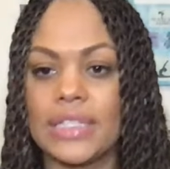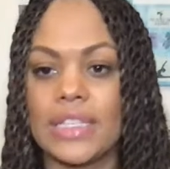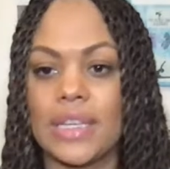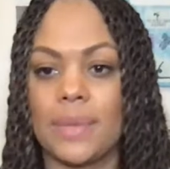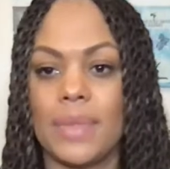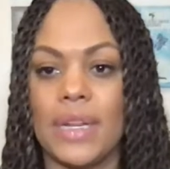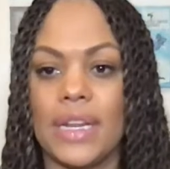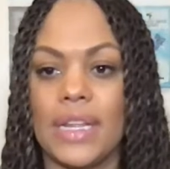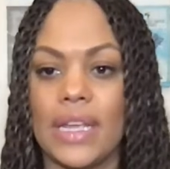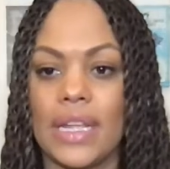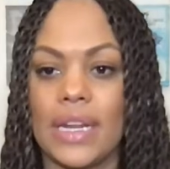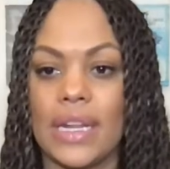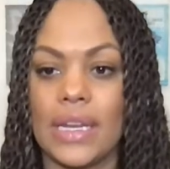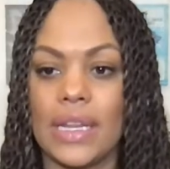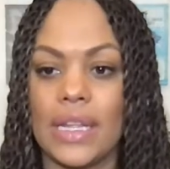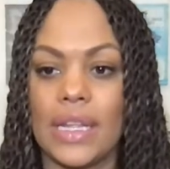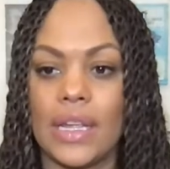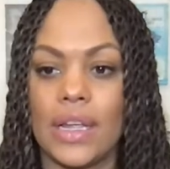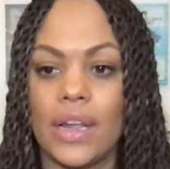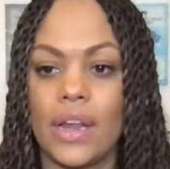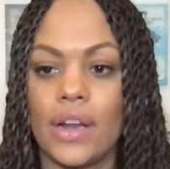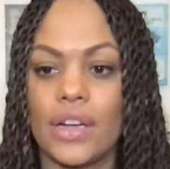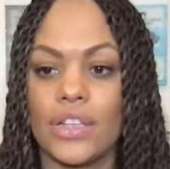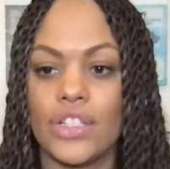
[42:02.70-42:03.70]
I'm going to get in
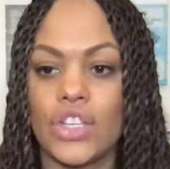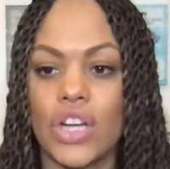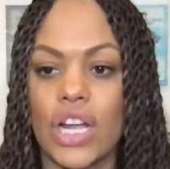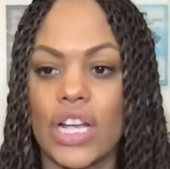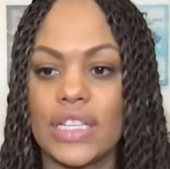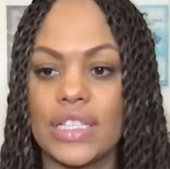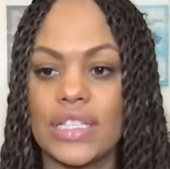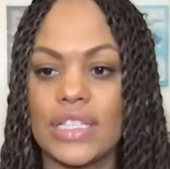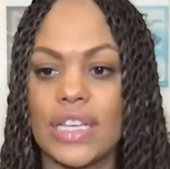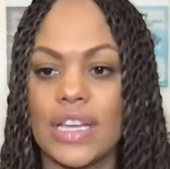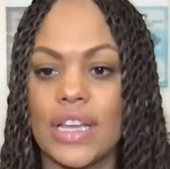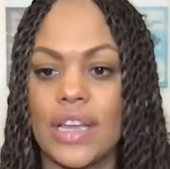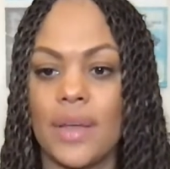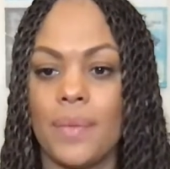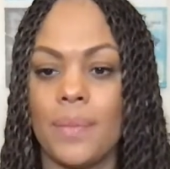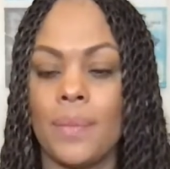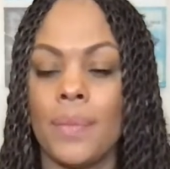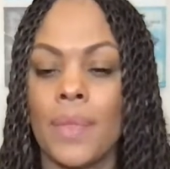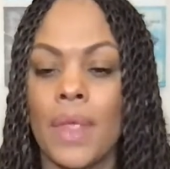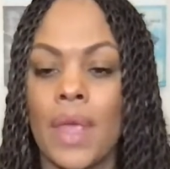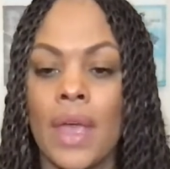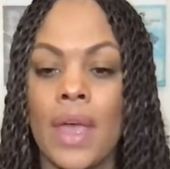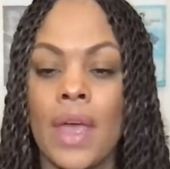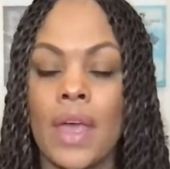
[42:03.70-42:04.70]
here, address
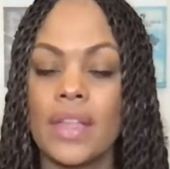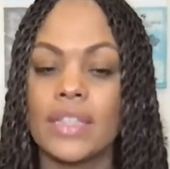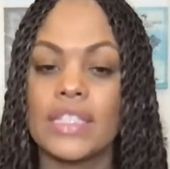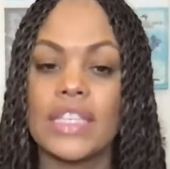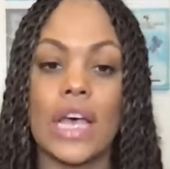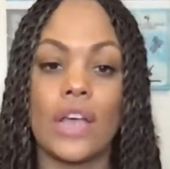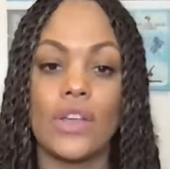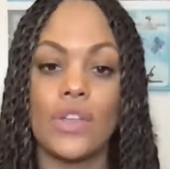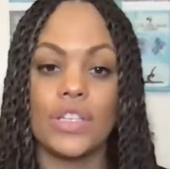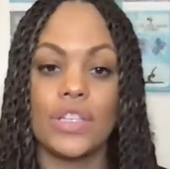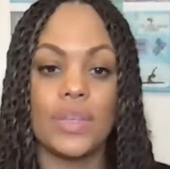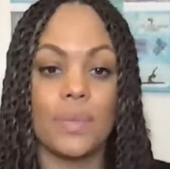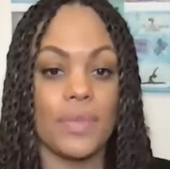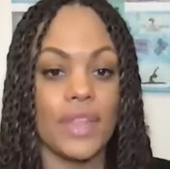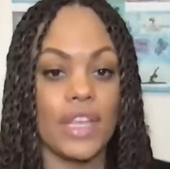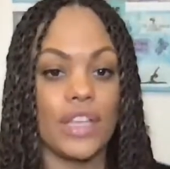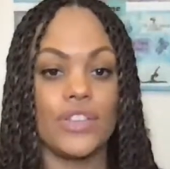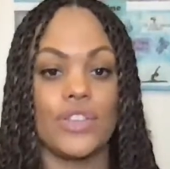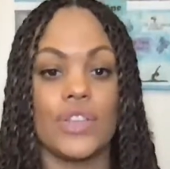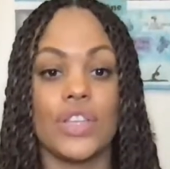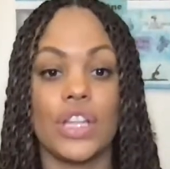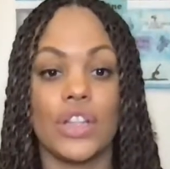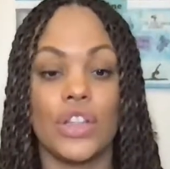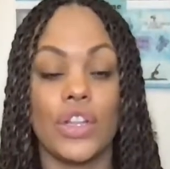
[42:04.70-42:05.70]
them, tell you some
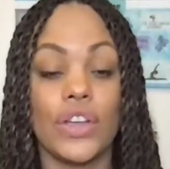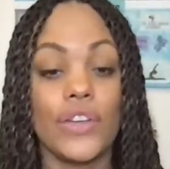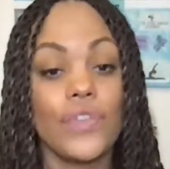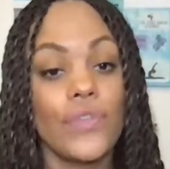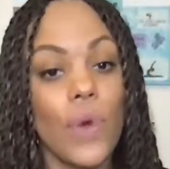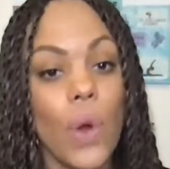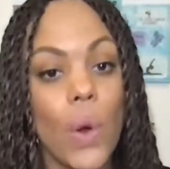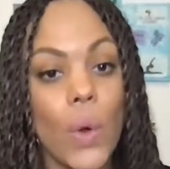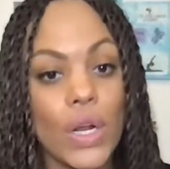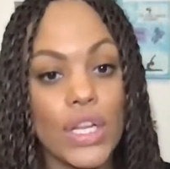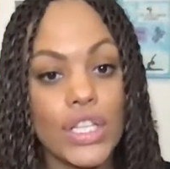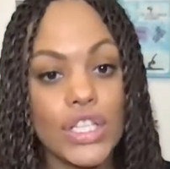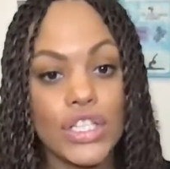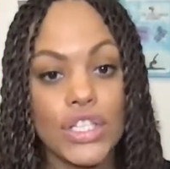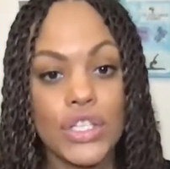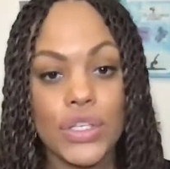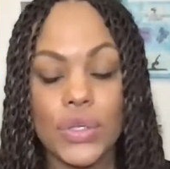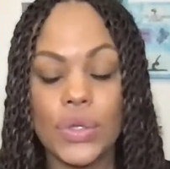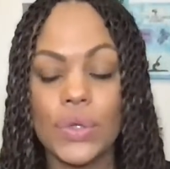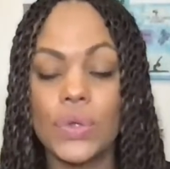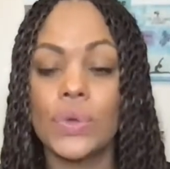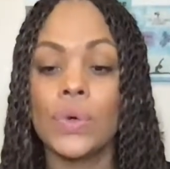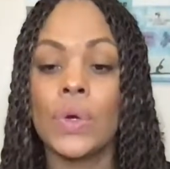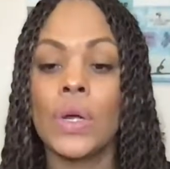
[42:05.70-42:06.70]
things you can look forward
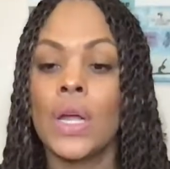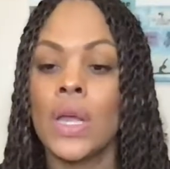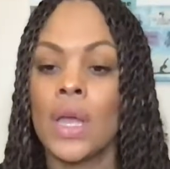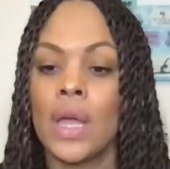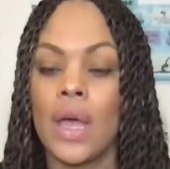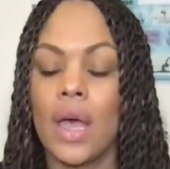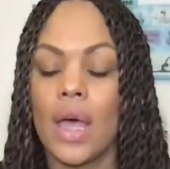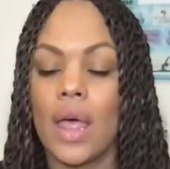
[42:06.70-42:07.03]
to.